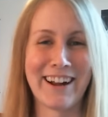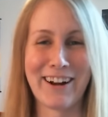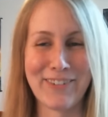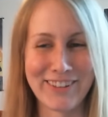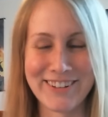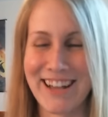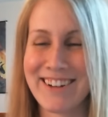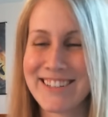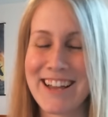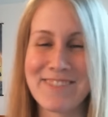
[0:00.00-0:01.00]
care about those.
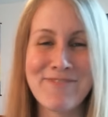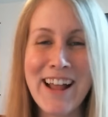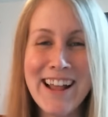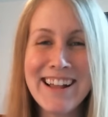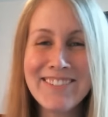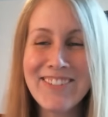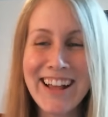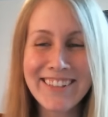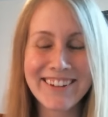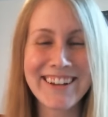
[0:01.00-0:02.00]
I was like, man, look